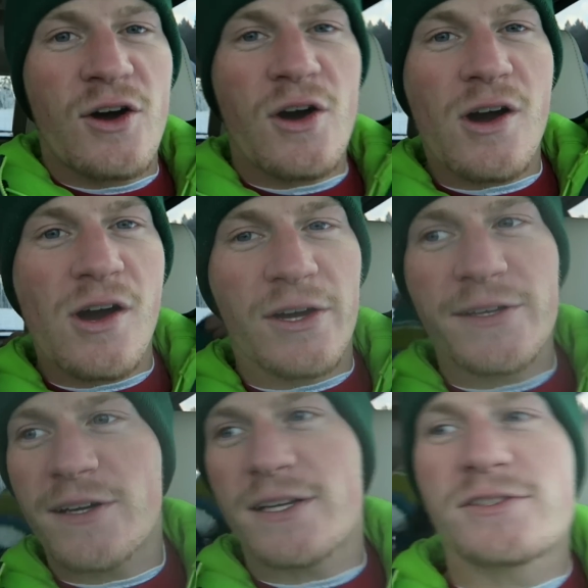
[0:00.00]
Oh,
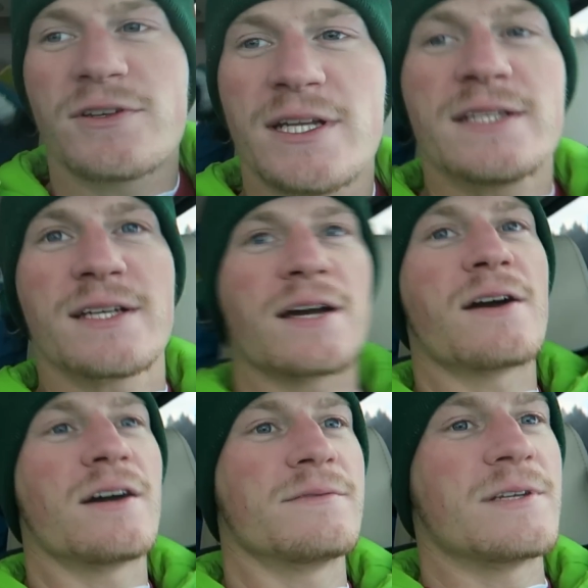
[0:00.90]
you guys ready to
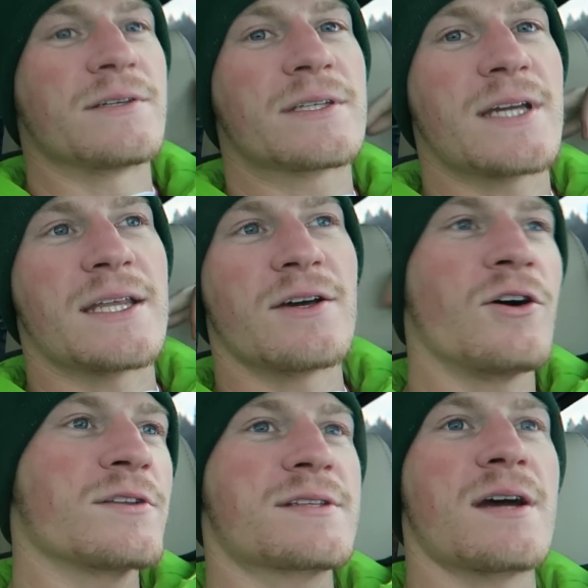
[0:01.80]
go home and get in the
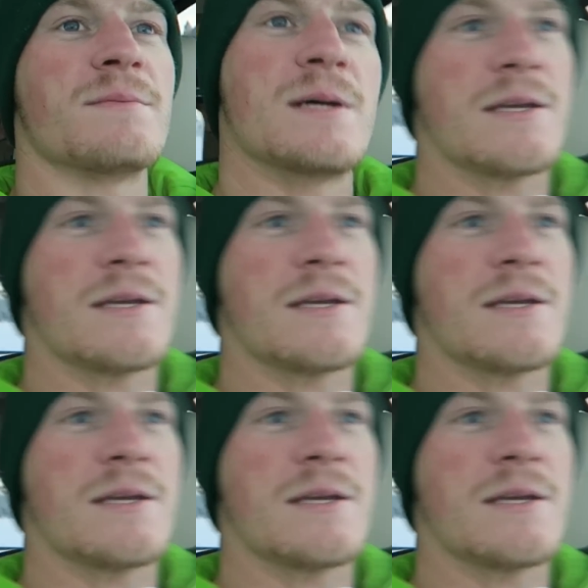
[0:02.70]
hot tub?